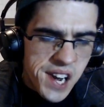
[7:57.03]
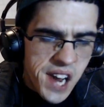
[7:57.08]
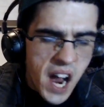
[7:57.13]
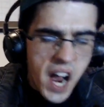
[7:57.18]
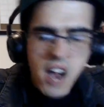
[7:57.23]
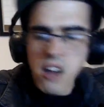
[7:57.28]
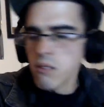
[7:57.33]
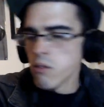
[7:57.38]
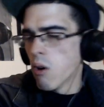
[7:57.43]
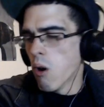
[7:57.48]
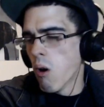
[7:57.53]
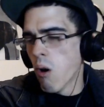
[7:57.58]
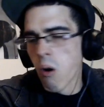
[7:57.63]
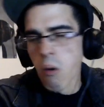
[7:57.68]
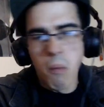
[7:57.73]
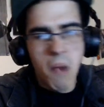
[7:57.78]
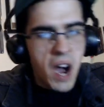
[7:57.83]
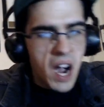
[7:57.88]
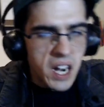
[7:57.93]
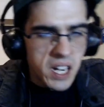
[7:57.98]
Oh
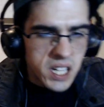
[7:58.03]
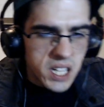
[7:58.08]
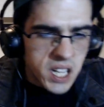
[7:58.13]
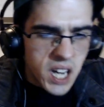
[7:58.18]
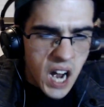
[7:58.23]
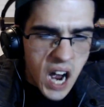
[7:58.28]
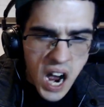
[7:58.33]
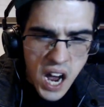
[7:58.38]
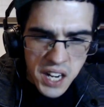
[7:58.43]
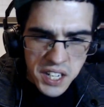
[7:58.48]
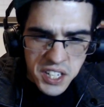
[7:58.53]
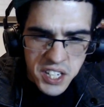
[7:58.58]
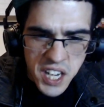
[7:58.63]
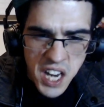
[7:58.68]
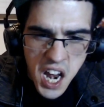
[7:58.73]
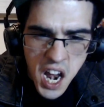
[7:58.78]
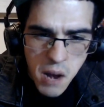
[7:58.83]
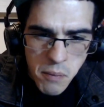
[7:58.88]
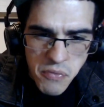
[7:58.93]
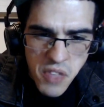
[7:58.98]
my god
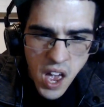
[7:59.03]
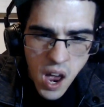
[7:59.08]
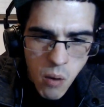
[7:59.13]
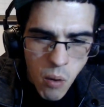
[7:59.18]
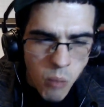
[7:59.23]
damn that.